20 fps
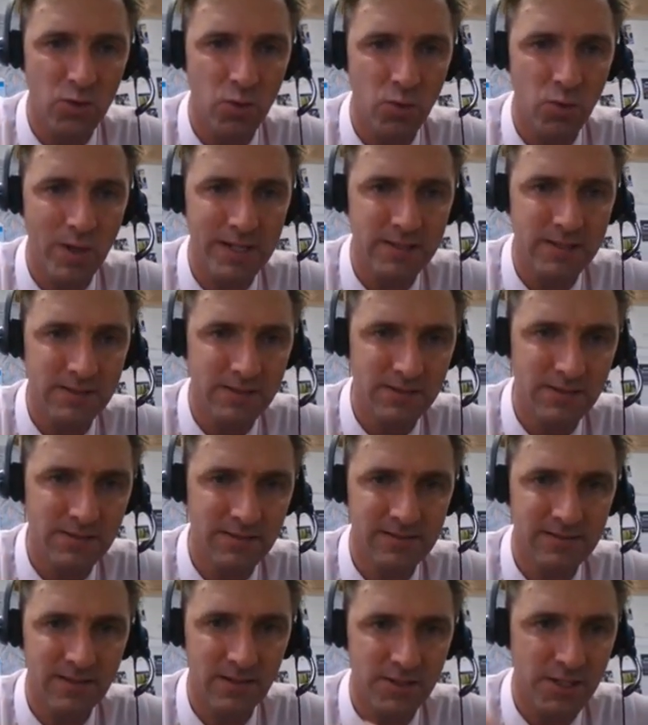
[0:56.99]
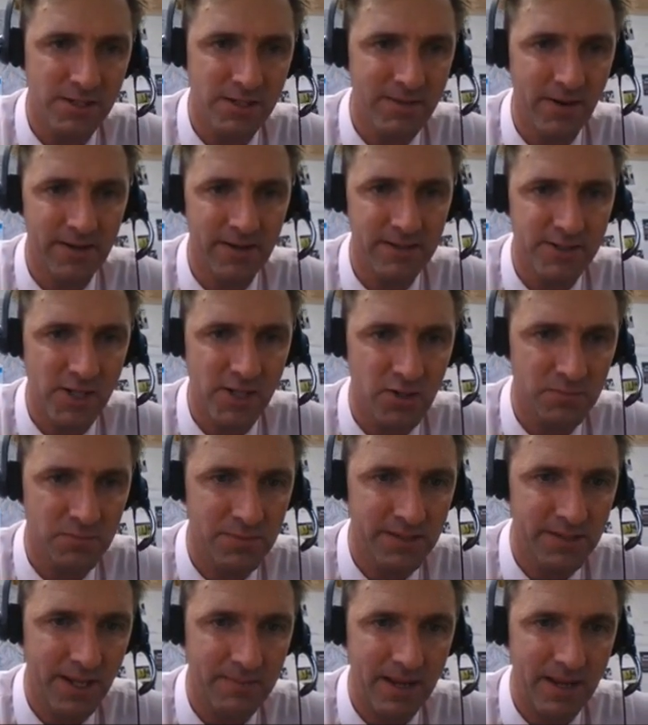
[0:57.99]
22 years old, she married a
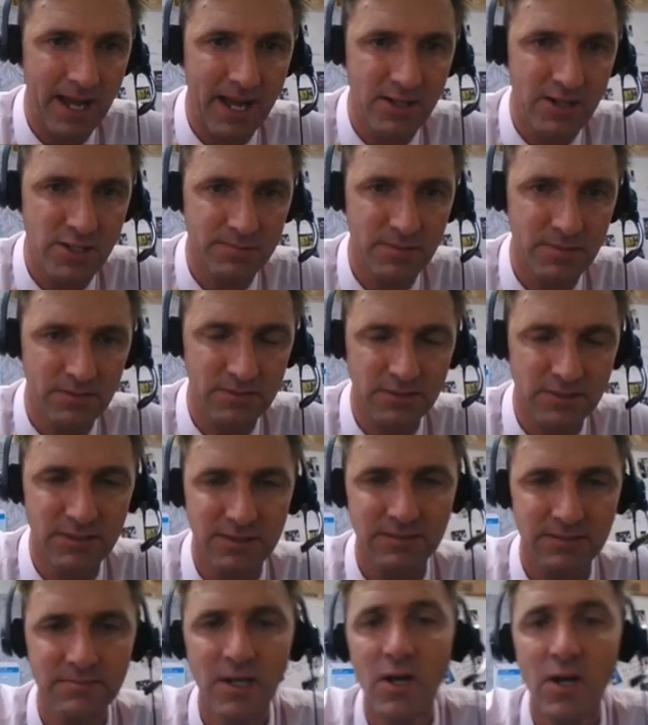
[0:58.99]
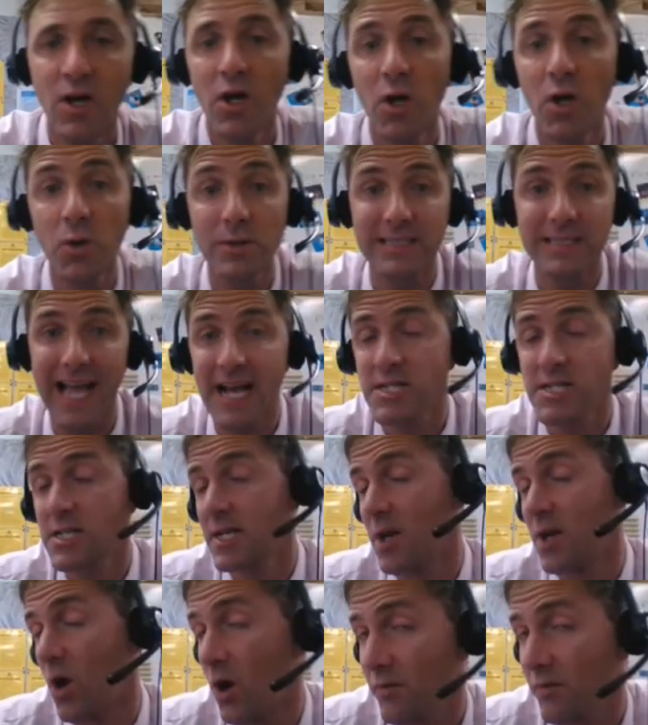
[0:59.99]
gentleman named Archibald Chisholm, who was actually
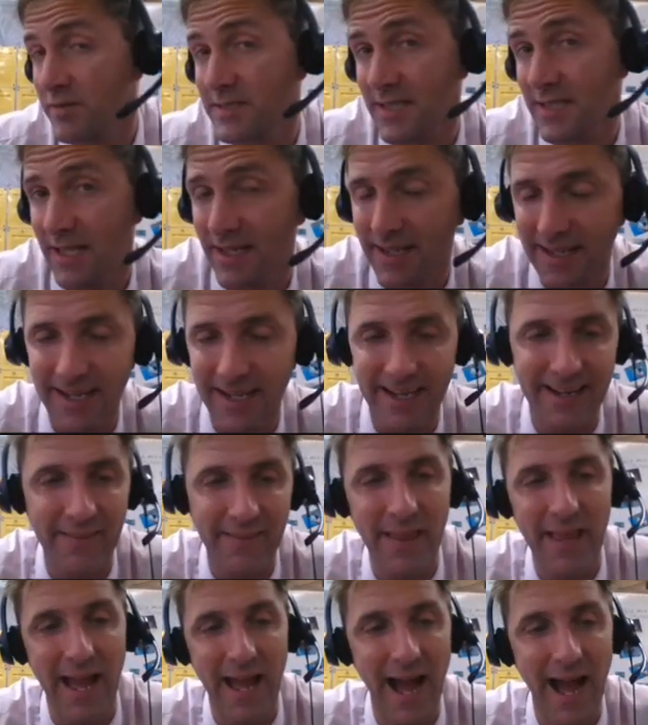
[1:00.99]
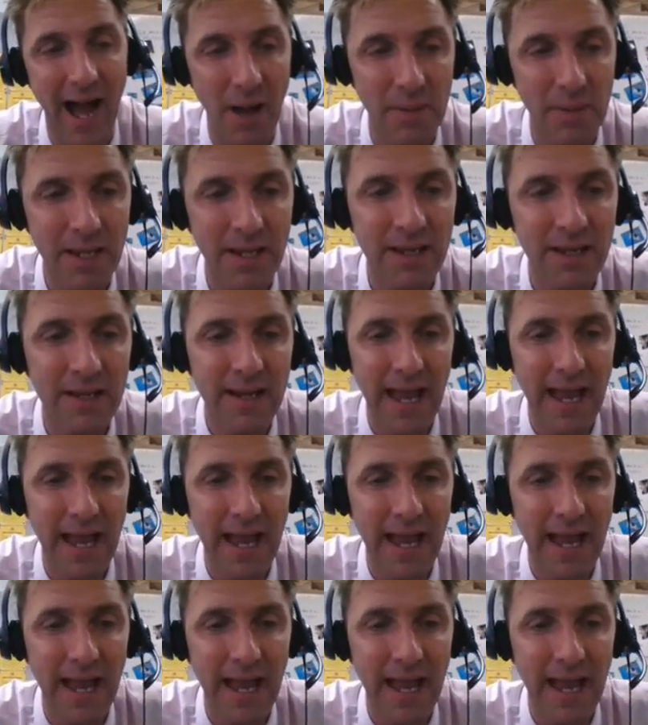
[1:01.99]
an officer uh, in the army.